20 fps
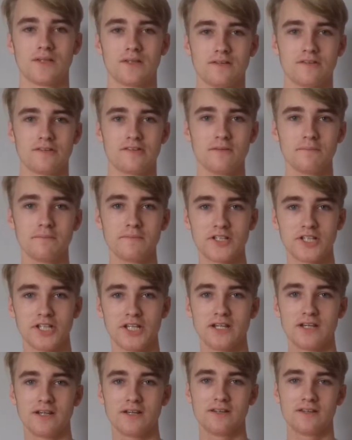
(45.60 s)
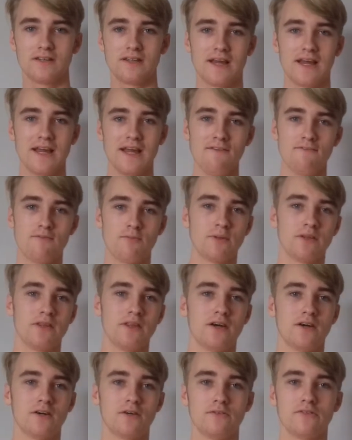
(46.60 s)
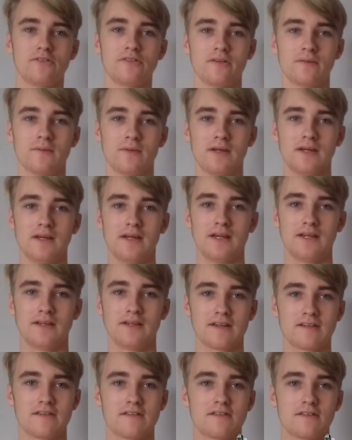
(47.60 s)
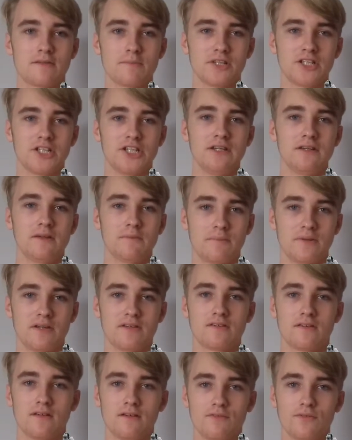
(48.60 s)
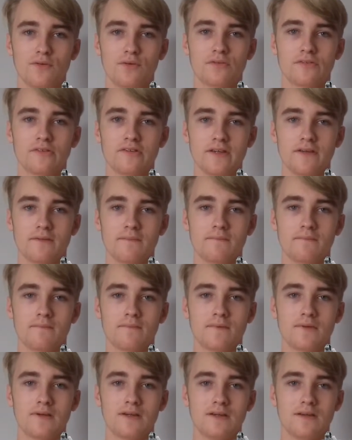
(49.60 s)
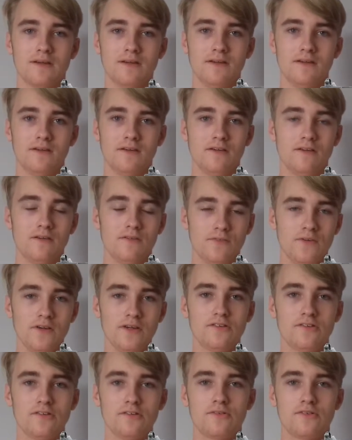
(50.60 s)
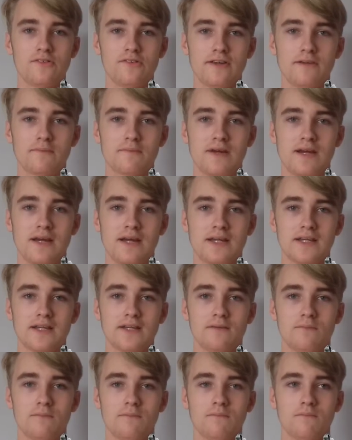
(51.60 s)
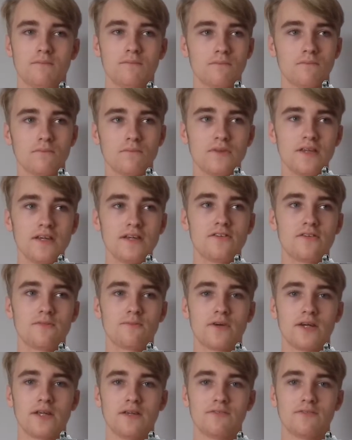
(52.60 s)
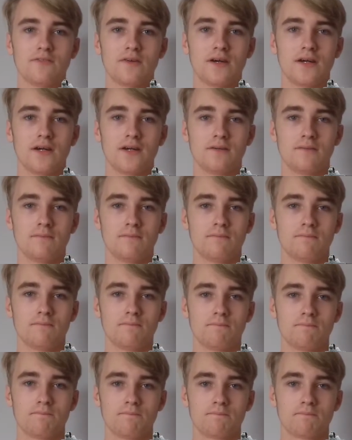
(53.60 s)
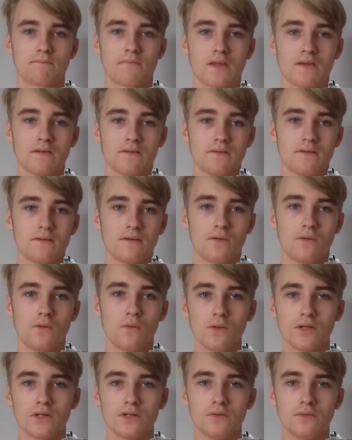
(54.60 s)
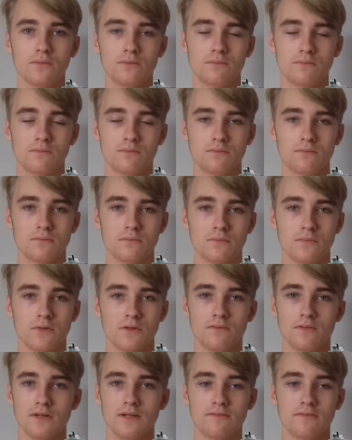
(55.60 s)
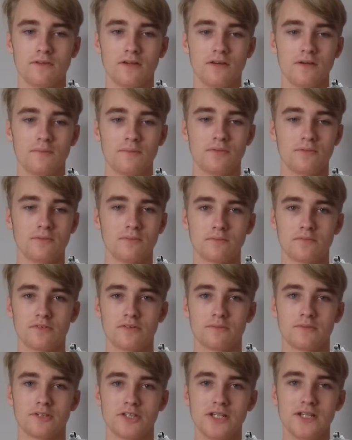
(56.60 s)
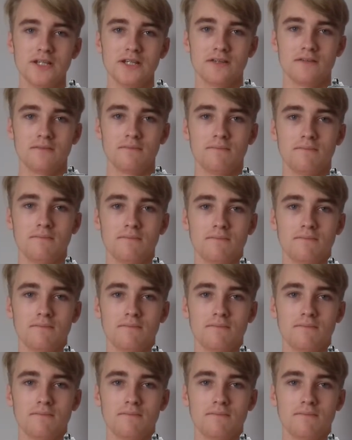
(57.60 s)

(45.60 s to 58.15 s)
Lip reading: The submachine gun that everyone knows, and that is the Maschinen Pistole 40. A 32 stick mag, decent rate of fire, all in all, a really reliable submachine gun.